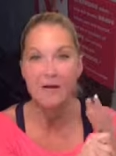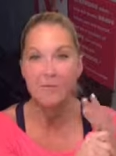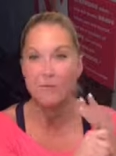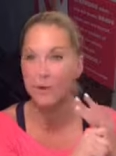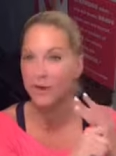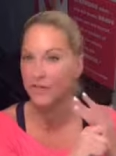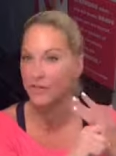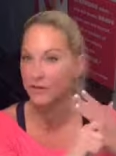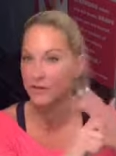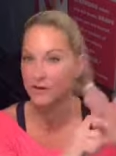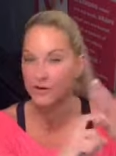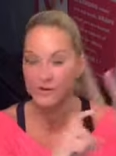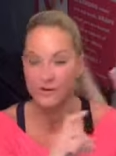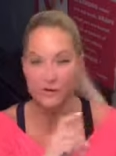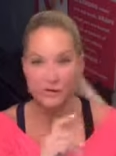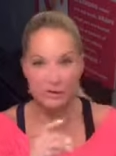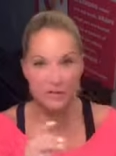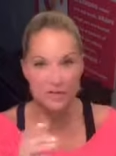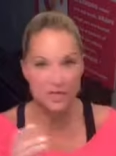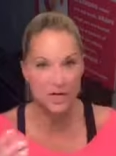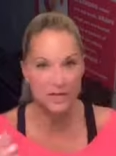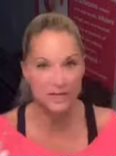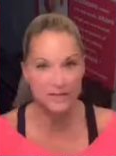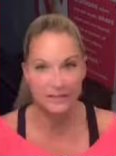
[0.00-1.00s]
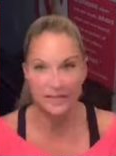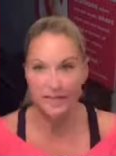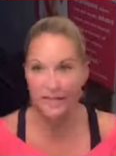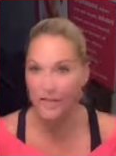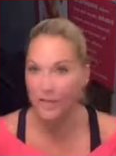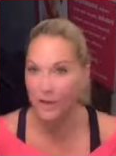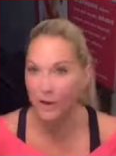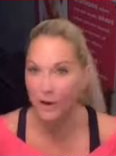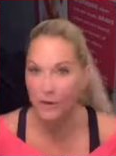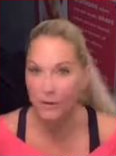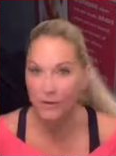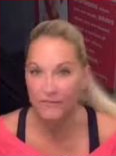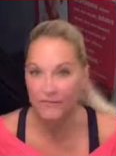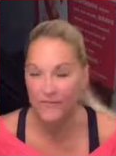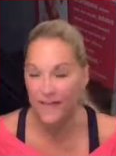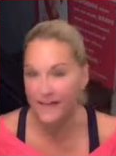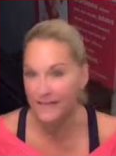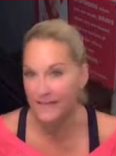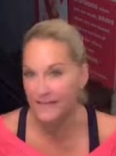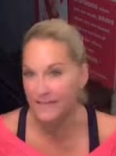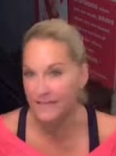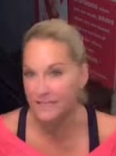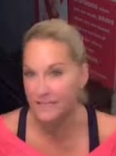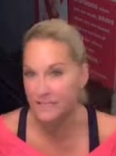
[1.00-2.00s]
Whether you're trying to let go of
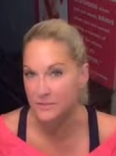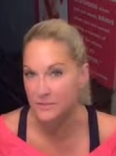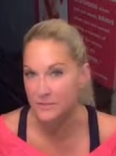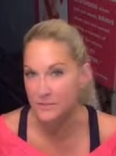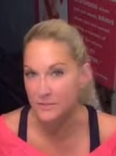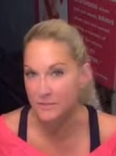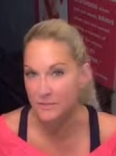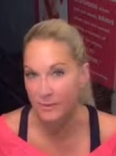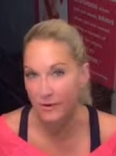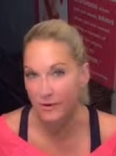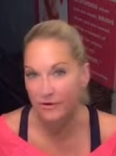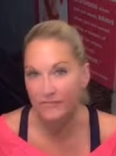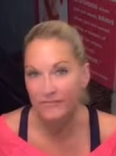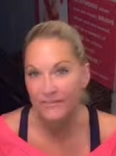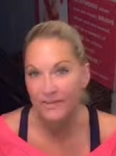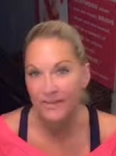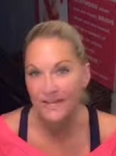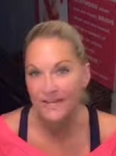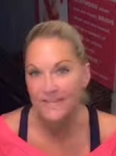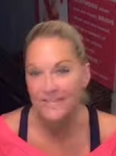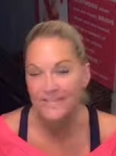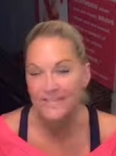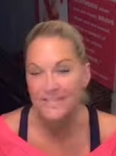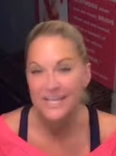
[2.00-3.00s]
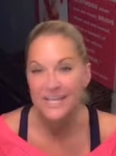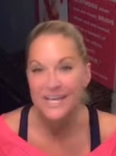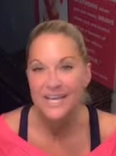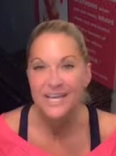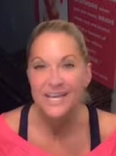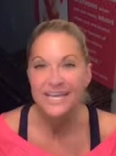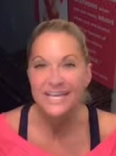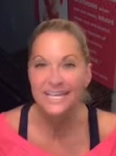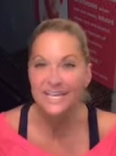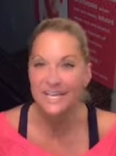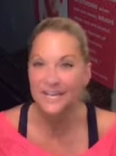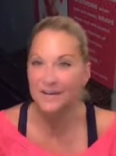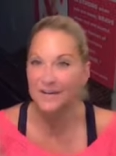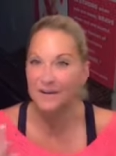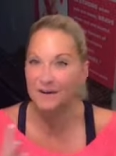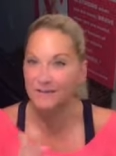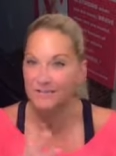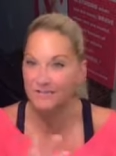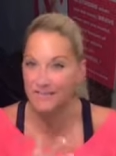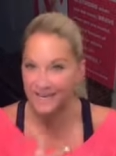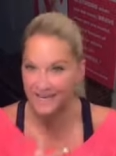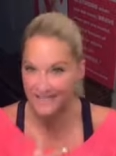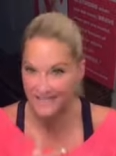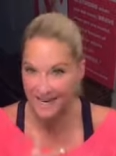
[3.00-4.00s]
that need to be perfect, getting
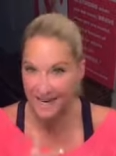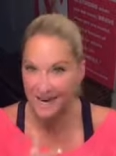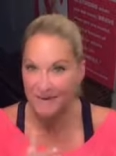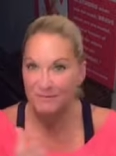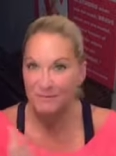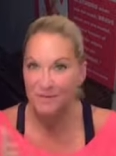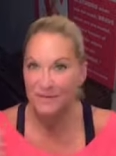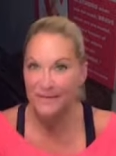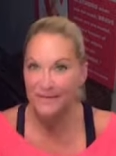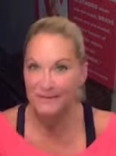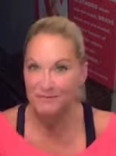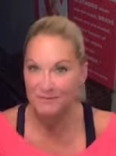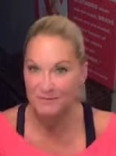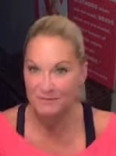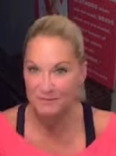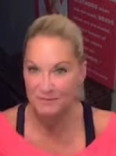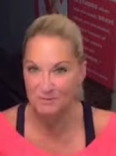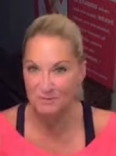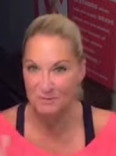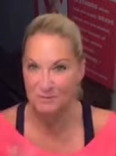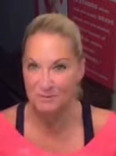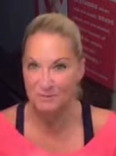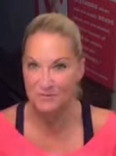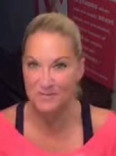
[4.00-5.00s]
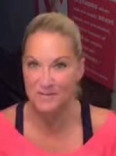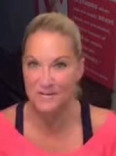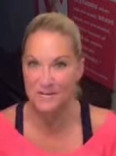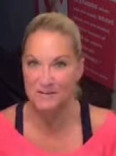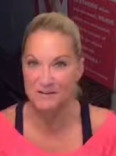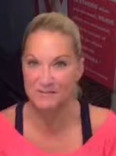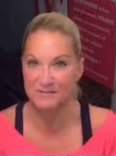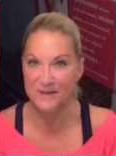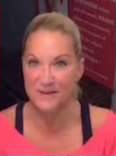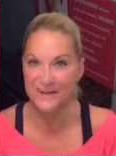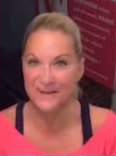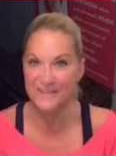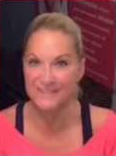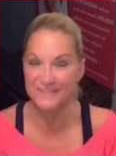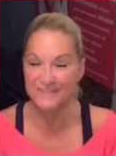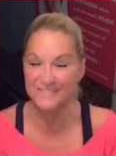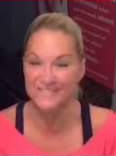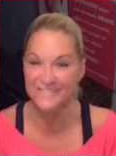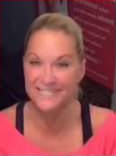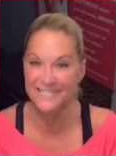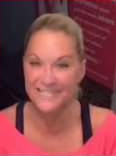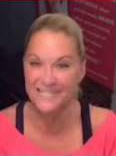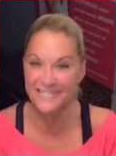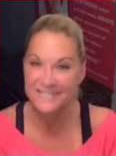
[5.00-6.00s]
off that timeline, which is what we'll talk
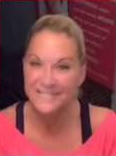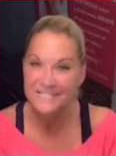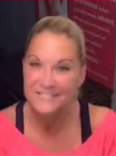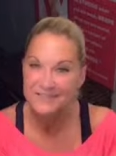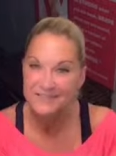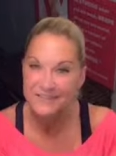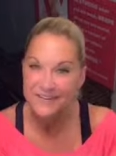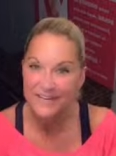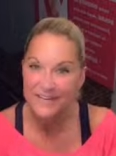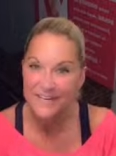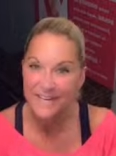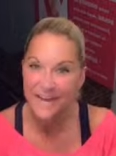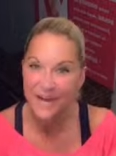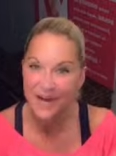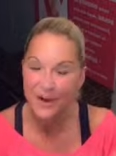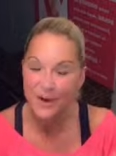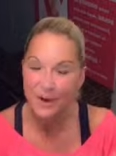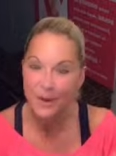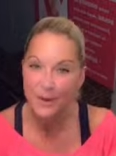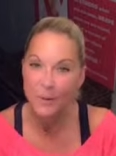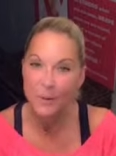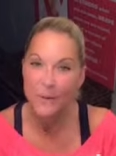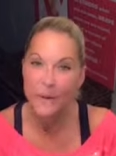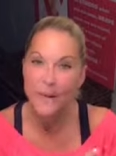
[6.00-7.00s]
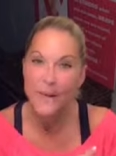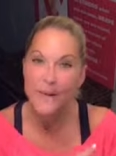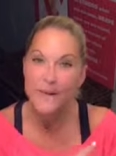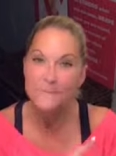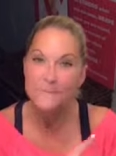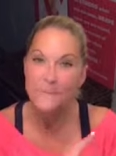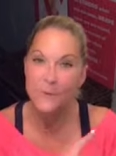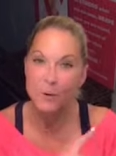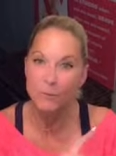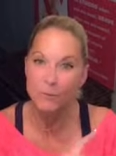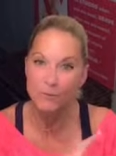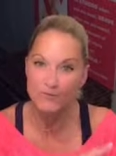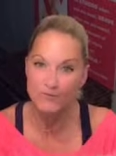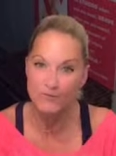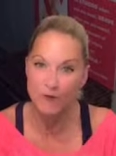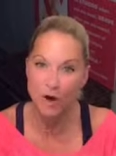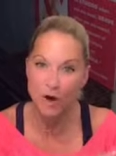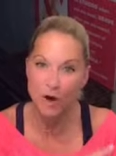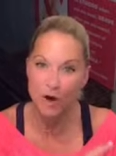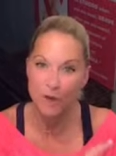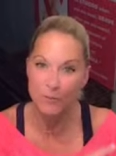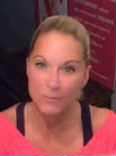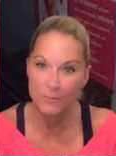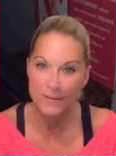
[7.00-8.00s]
about in this video, but we've
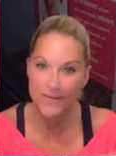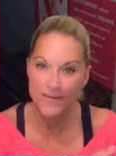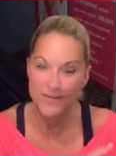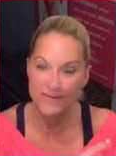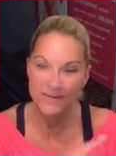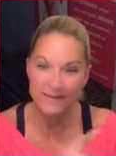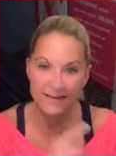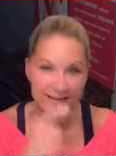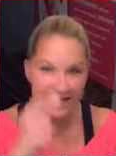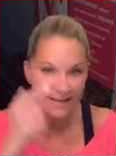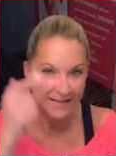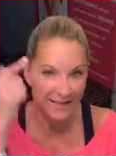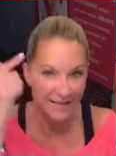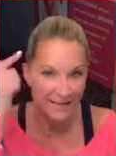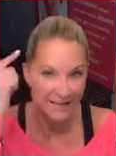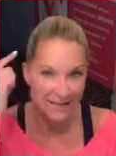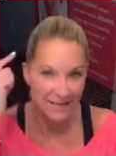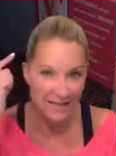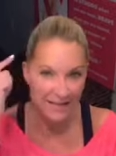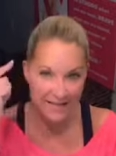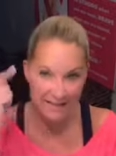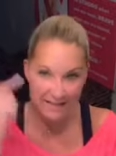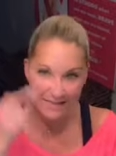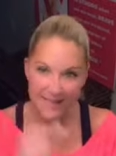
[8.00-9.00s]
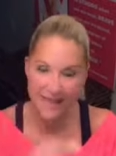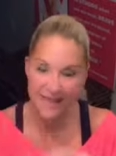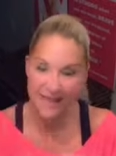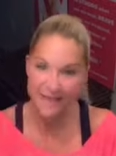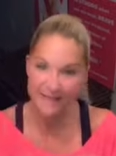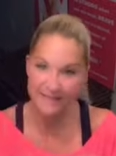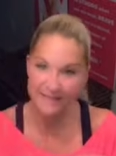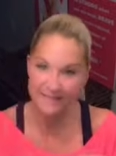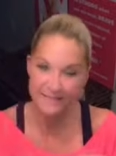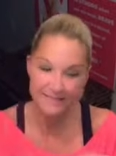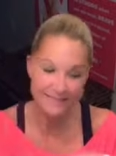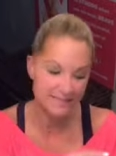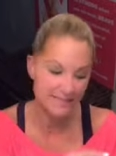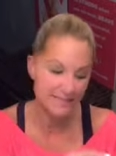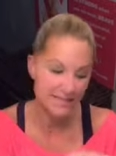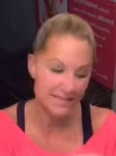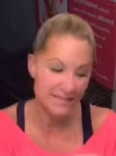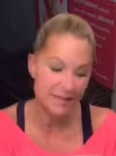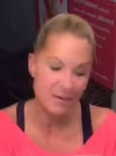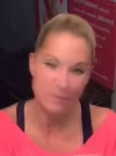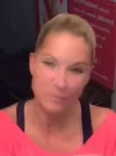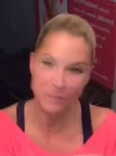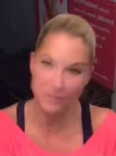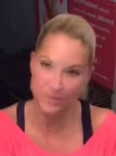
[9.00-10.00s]
all been in that
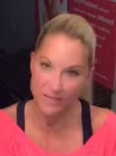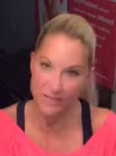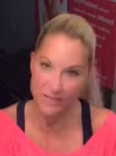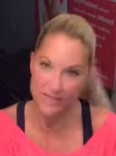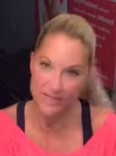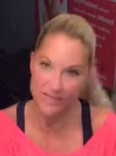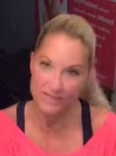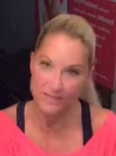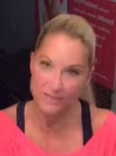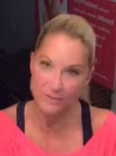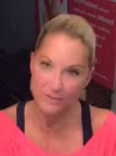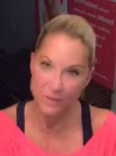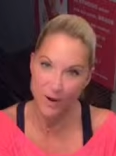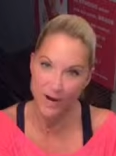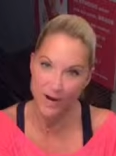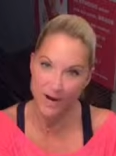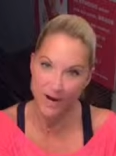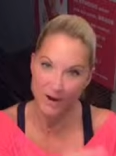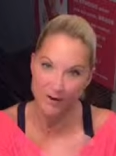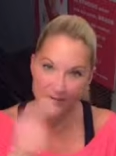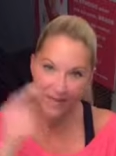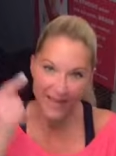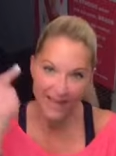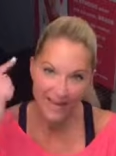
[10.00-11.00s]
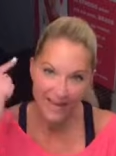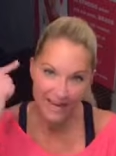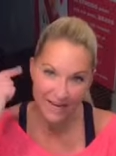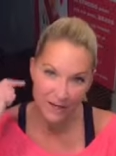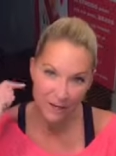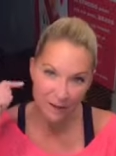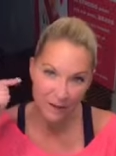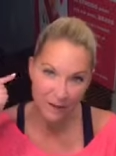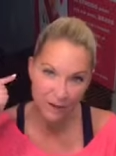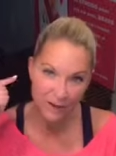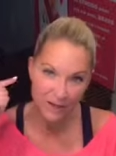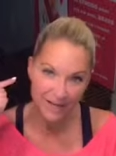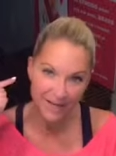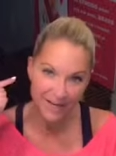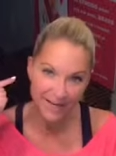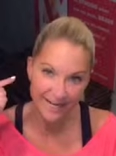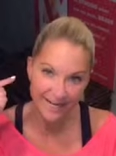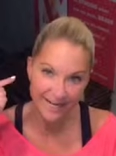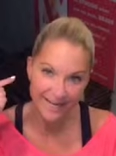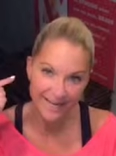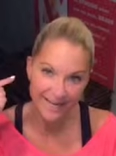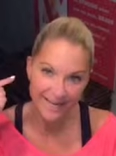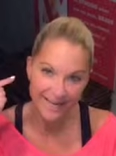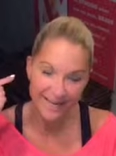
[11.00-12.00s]
place where that inner
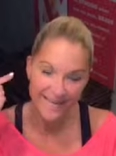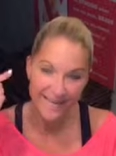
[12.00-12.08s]
critic